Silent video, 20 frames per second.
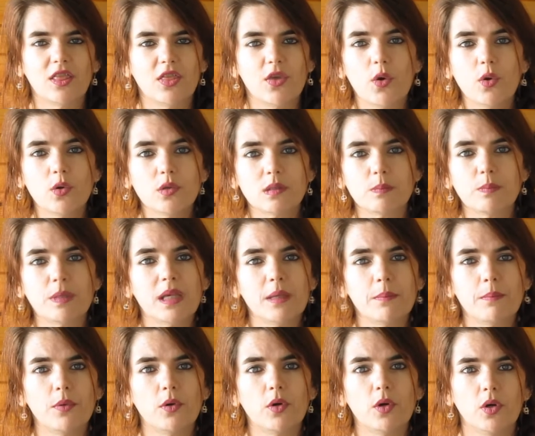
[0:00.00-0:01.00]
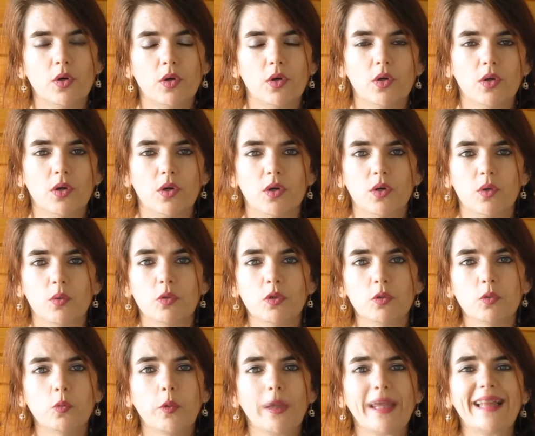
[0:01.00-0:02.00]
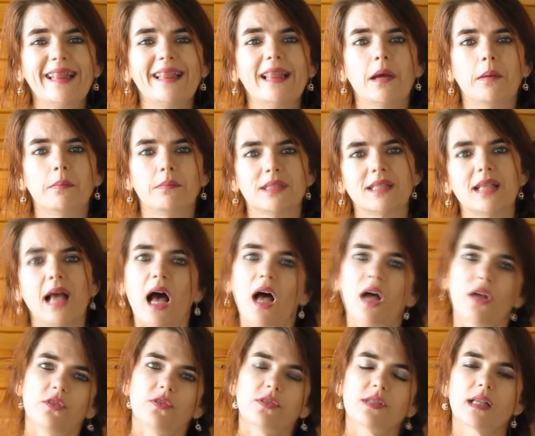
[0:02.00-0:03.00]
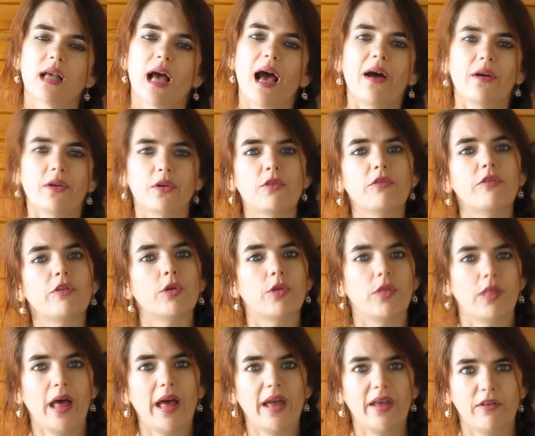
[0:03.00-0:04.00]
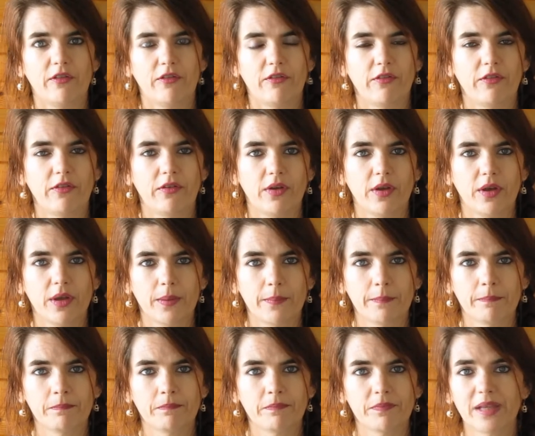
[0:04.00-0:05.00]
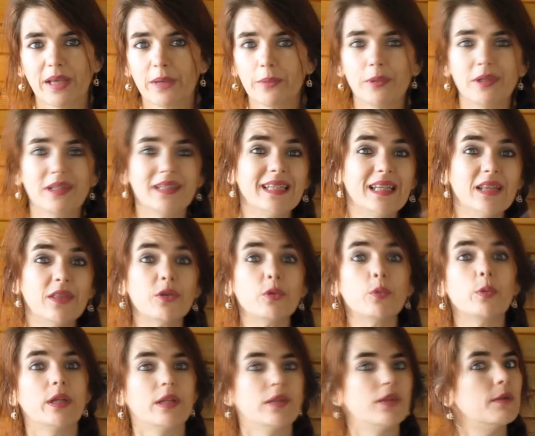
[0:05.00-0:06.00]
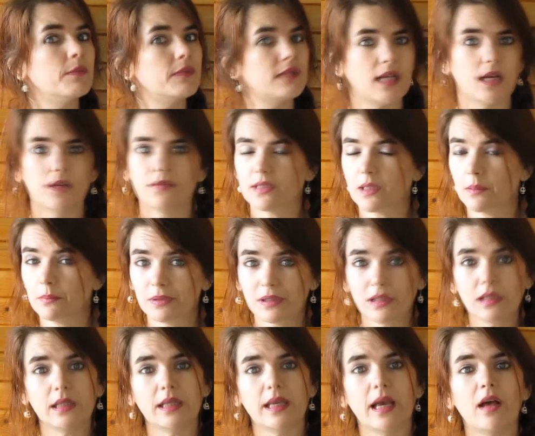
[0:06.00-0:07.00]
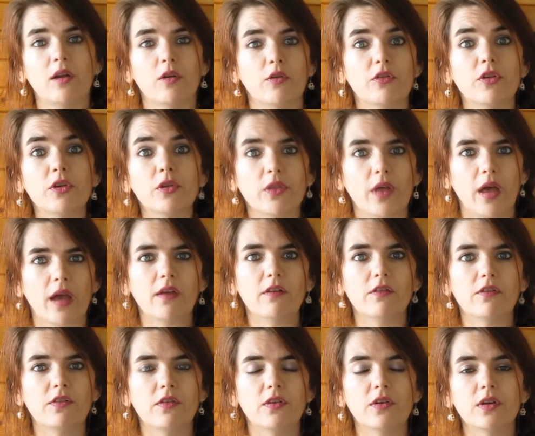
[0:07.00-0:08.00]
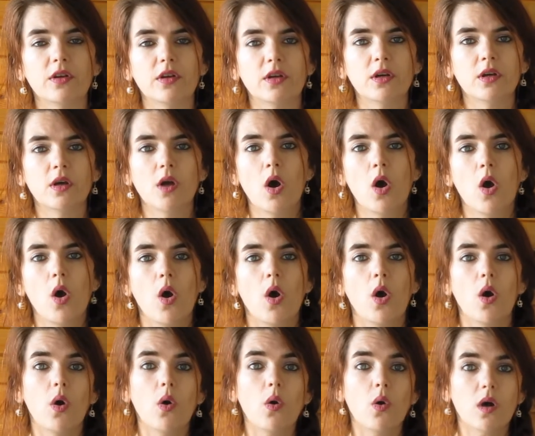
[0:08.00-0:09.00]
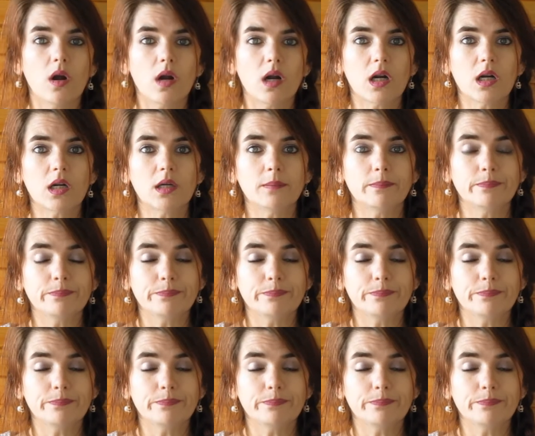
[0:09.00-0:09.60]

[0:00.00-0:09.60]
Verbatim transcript: those people will weed themselves out of your life. They will either weed themselves completely out of your life or